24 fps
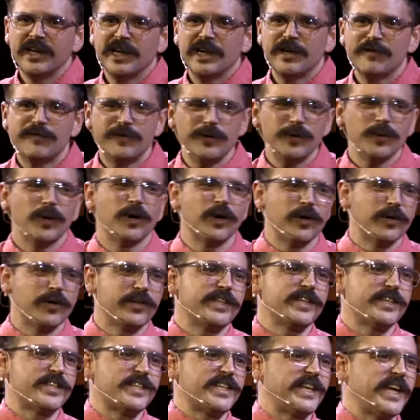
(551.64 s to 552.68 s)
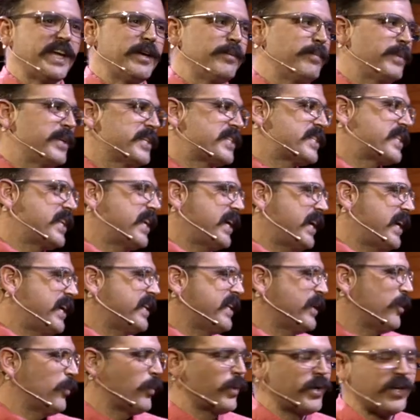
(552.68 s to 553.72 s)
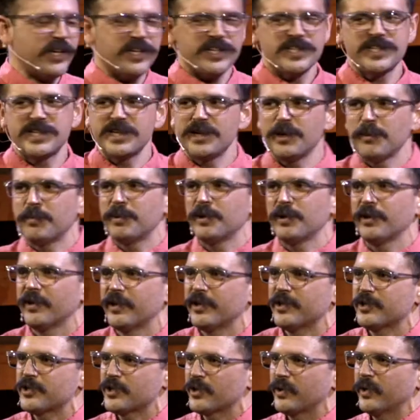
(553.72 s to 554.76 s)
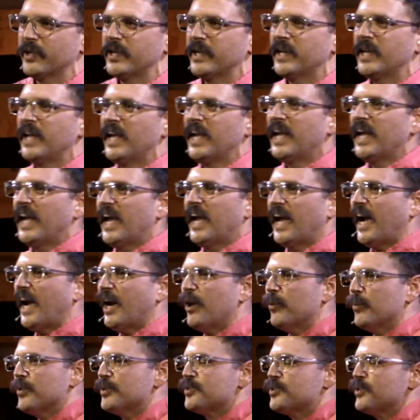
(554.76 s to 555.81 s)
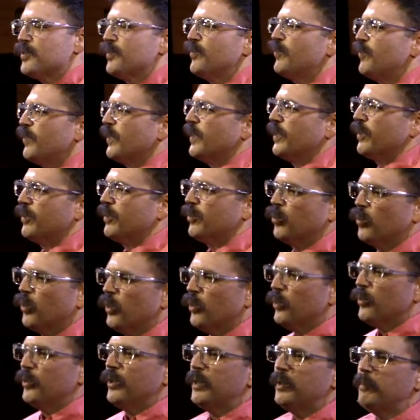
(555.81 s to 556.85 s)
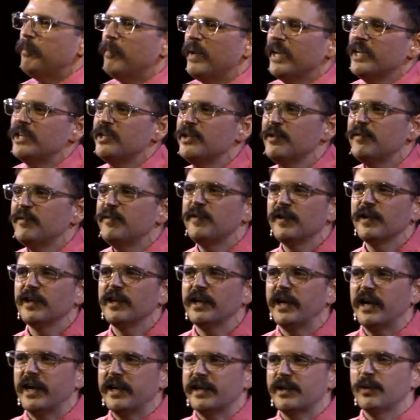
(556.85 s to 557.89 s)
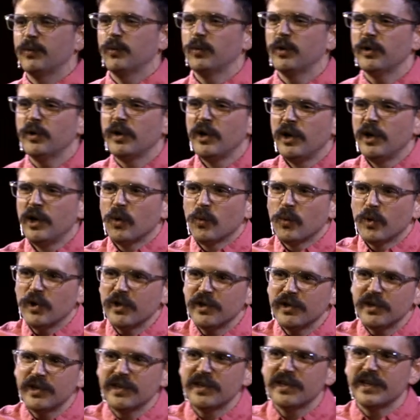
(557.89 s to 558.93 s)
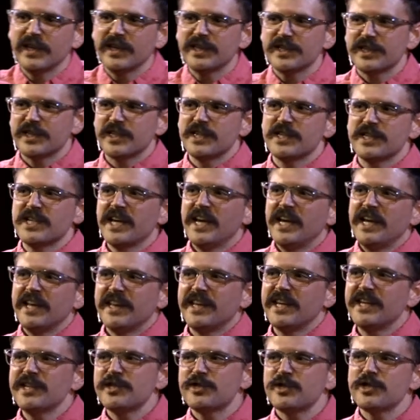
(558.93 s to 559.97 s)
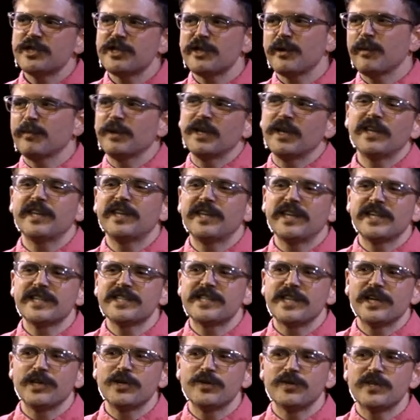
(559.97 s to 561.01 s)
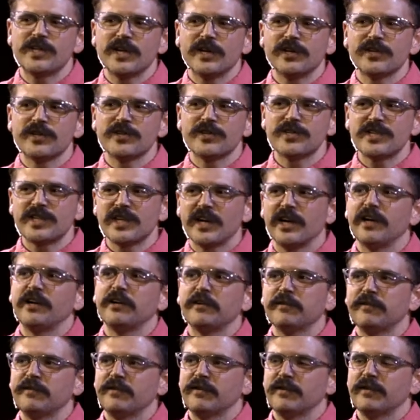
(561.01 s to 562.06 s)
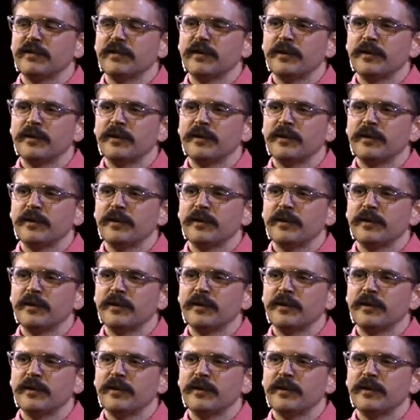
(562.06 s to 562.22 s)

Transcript: if you heard the statements that, that we're going to see up here on the screen? How would you feel? What would it make you feel like? What, what are the things, because these are some of the things that you tell yourself,